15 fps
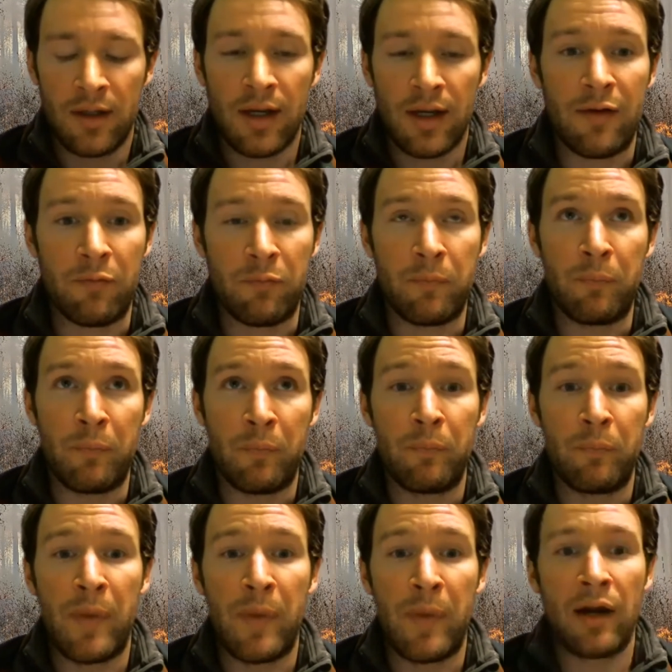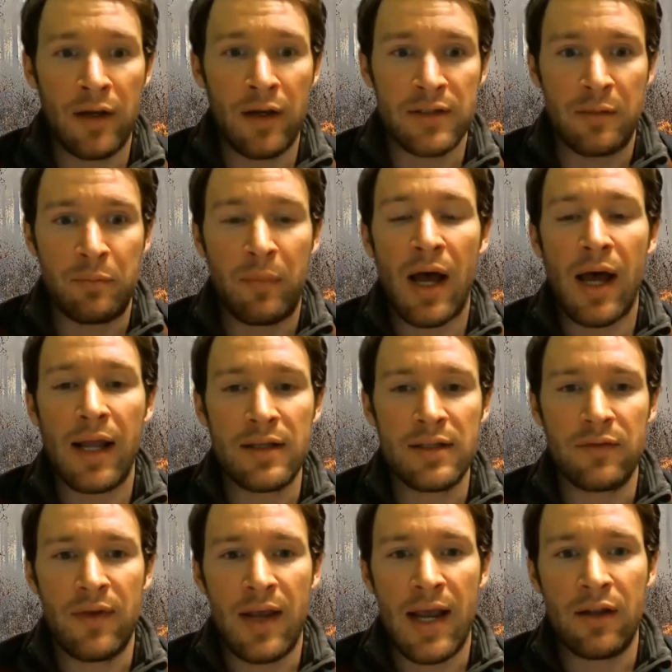kind of barrens and pine
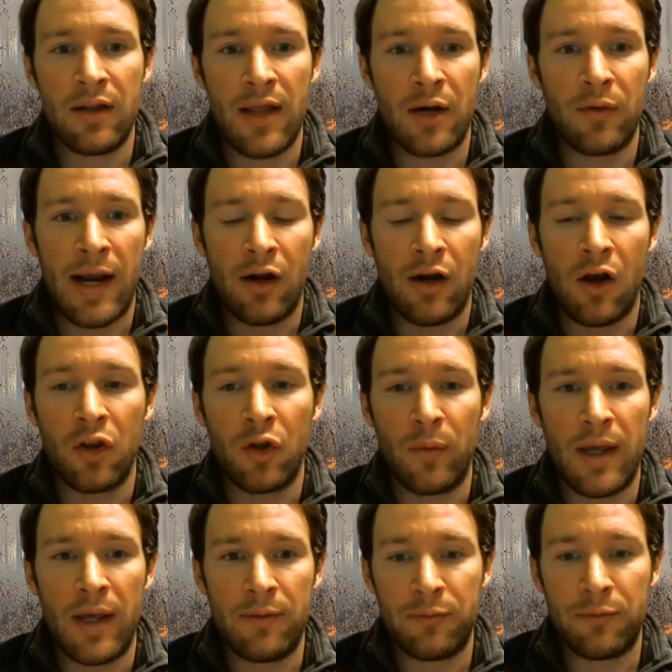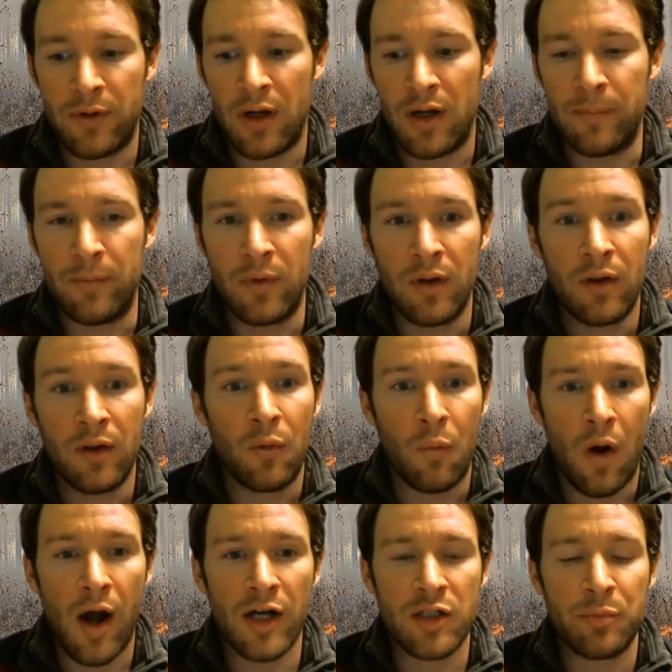savanna that ran all the way from
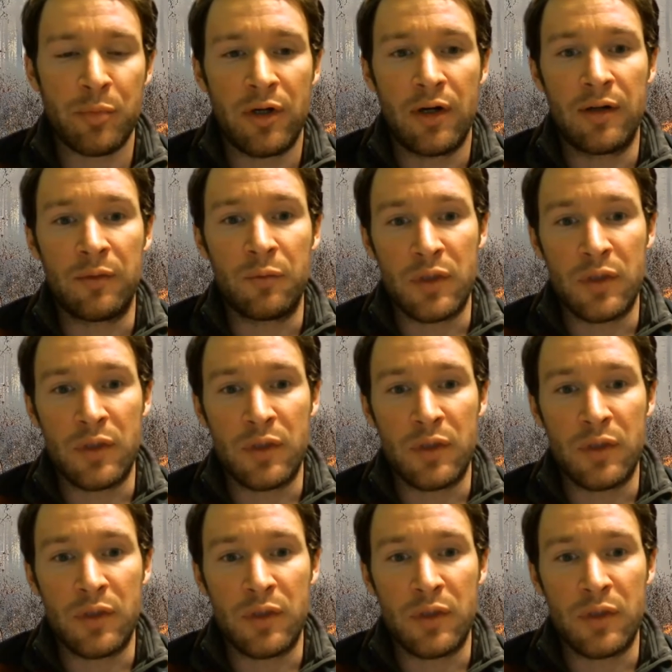Washburn,